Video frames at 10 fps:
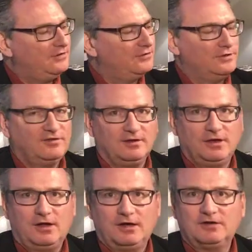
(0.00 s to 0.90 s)
So it's a
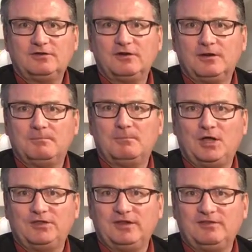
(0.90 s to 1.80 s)
long-term
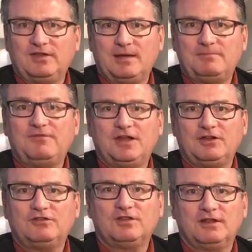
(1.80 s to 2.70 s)
multi-step
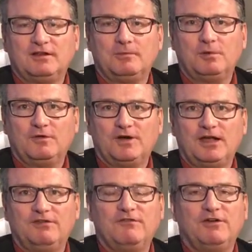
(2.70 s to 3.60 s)
finish that
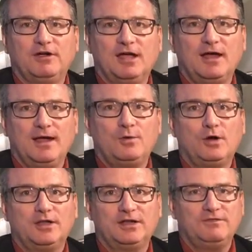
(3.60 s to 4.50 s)
provides a very high
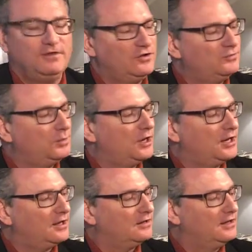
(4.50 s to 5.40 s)
quality finished
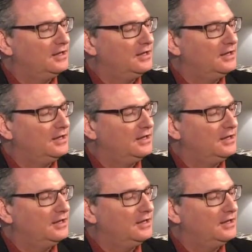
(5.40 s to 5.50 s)
product.